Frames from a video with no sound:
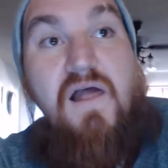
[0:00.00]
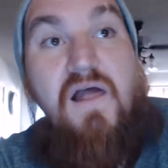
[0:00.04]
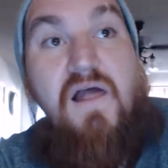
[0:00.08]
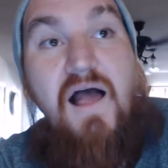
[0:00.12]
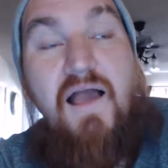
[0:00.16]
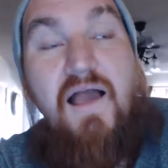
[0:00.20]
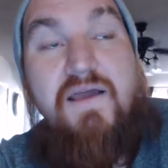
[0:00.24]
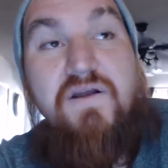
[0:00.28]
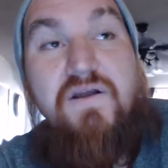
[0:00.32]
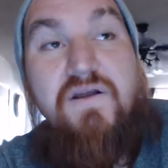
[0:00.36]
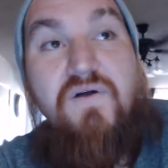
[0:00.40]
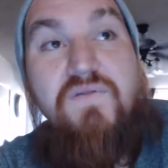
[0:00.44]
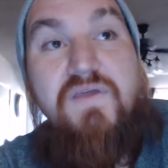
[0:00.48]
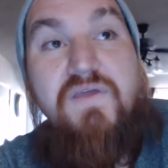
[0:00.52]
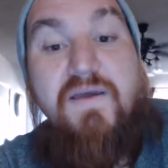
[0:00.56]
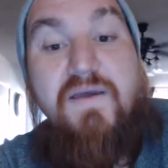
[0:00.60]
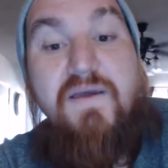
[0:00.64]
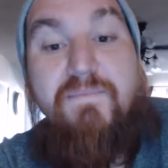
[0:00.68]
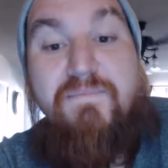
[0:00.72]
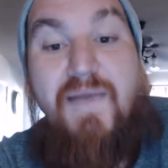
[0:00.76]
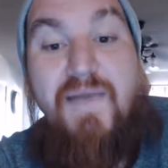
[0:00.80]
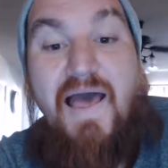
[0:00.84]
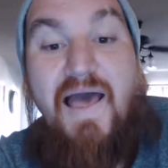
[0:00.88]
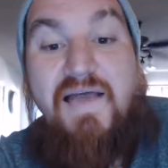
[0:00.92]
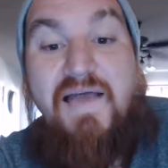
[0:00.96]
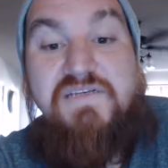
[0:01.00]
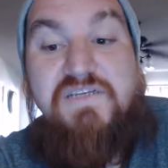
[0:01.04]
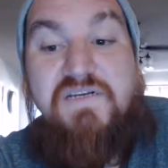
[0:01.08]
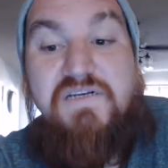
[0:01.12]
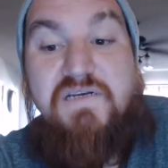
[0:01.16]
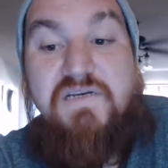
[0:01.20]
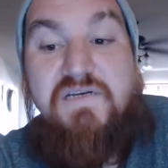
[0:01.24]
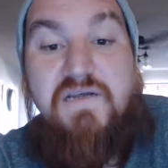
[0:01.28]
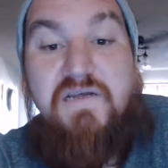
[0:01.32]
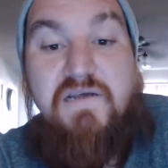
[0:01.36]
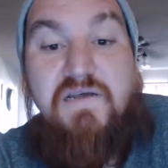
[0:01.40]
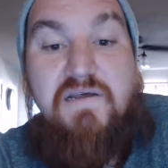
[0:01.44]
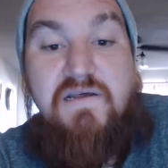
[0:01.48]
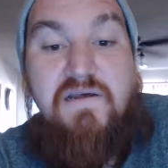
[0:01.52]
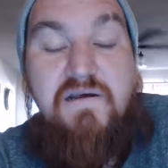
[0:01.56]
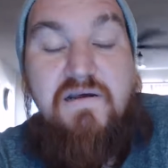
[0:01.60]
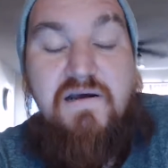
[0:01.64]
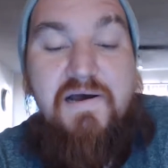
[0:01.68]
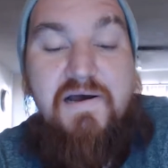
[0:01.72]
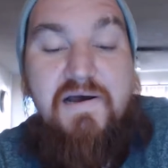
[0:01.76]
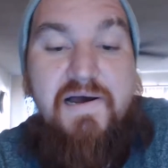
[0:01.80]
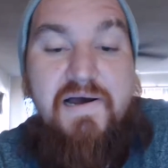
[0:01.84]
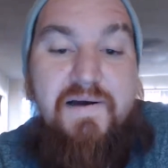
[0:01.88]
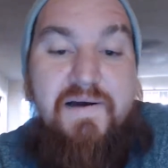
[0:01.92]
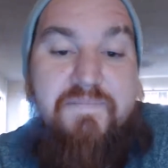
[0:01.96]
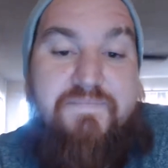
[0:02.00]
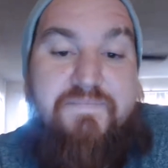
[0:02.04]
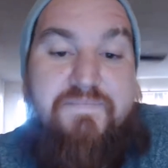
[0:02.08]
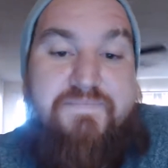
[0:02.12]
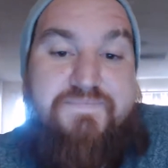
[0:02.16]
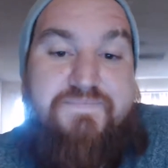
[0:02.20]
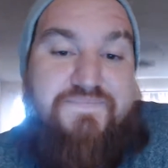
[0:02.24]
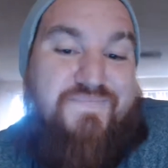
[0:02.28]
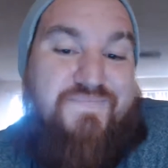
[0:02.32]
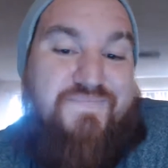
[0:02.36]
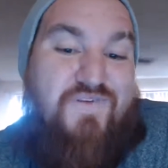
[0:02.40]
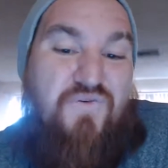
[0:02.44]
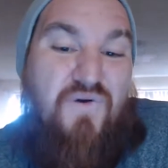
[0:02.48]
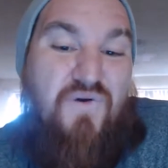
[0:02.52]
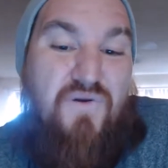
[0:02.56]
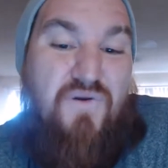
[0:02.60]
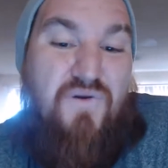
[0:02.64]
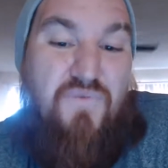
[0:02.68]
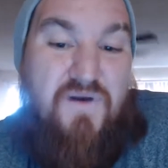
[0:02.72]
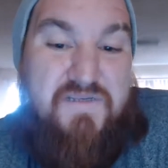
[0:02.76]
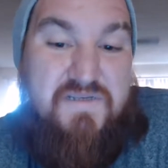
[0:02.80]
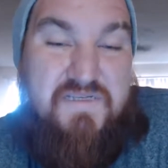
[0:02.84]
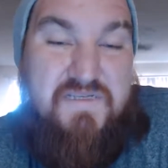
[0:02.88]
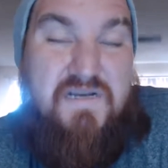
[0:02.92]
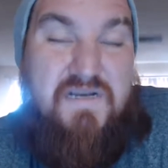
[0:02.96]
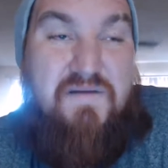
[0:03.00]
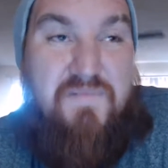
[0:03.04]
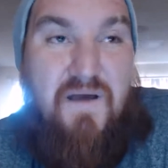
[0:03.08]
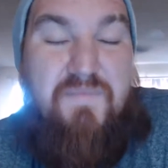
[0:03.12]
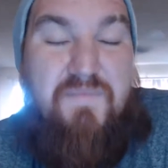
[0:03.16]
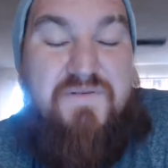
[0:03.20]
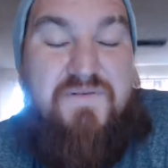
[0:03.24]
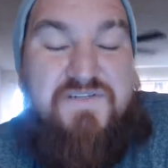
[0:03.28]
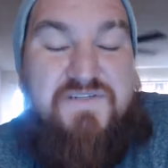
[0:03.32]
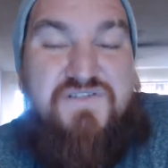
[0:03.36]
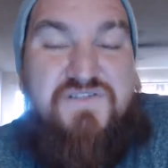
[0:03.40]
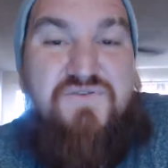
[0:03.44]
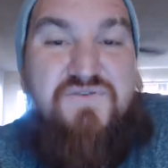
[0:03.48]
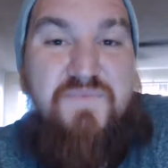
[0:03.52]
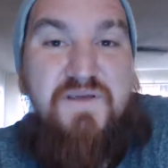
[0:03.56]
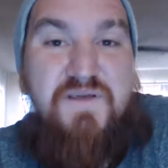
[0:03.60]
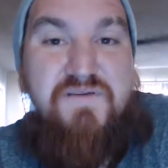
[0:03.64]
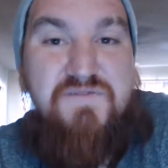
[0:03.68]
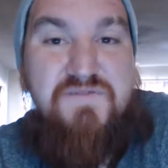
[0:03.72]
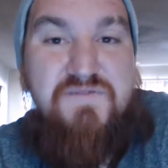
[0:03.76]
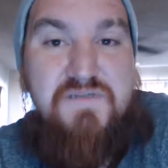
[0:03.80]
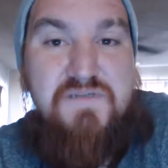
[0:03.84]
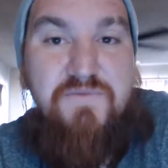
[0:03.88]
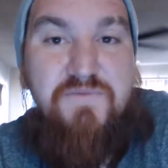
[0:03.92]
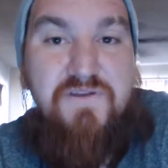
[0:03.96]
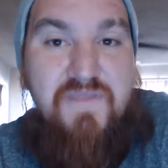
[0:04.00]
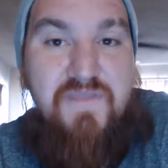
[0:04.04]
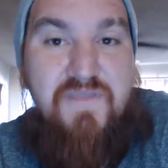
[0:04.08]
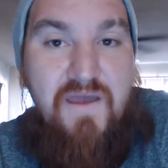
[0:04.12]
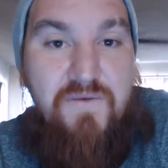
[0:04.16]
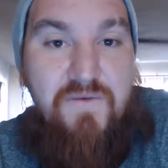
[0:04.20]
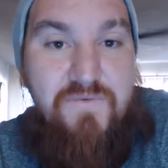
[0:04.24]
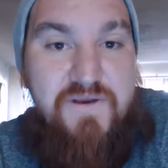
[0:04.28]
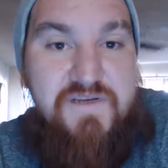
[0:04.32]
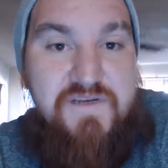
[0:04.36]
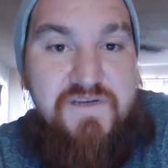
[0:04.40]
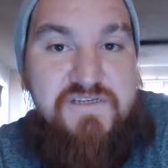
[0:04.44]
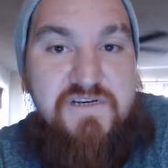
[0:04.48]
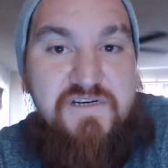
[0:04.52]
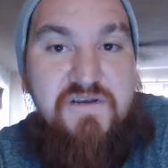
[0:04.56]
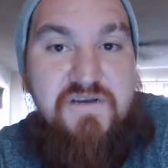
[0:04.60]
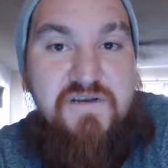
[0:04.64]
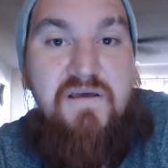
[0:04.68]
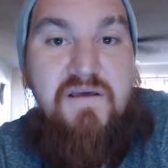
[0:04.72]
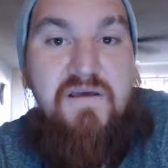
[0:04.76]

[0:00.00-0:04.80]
I can only imagine um, what it was, and I'm, I'm assuming it was somewhere in that region.